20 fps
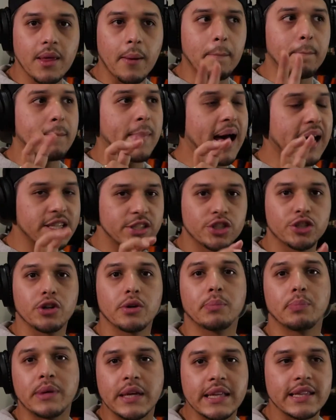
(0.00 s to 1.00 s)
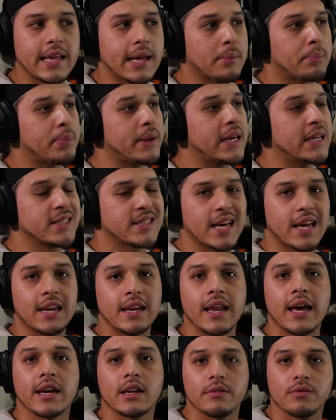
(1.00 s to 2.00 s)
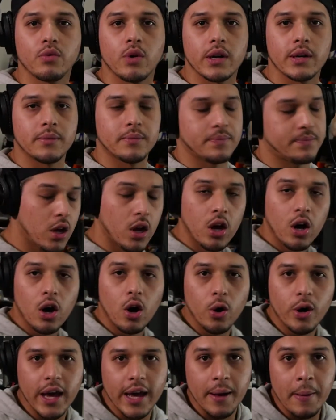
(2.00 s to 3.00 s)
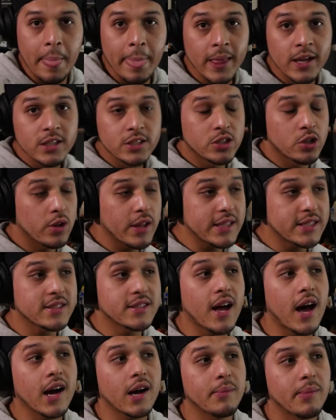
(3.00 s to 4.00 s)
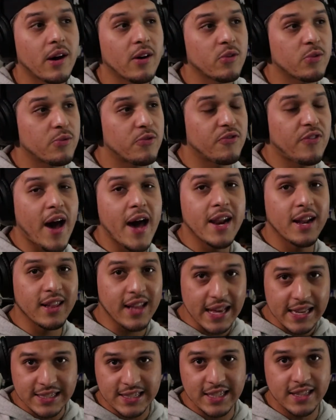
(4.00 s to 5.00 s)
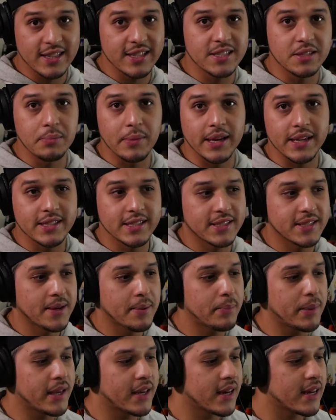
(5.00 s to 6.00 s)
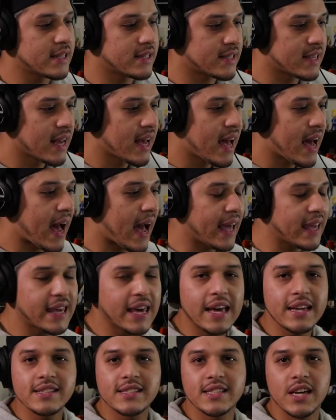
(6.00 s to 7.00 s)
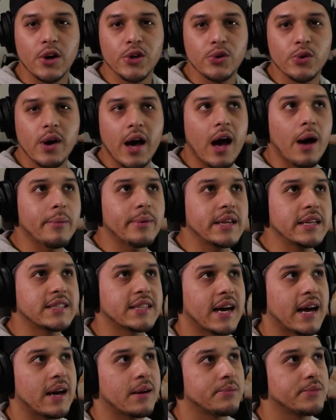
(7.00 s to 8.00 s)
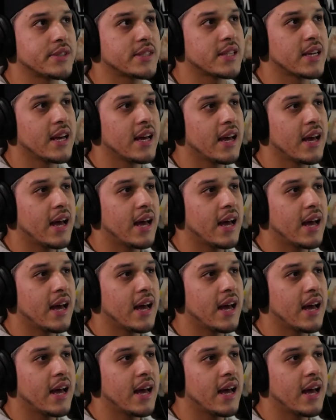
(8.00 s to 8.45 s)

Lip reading: the mastered beat that peaks at -1. Okay, so let's talk about finalizing this mix, because I can't tell you how many times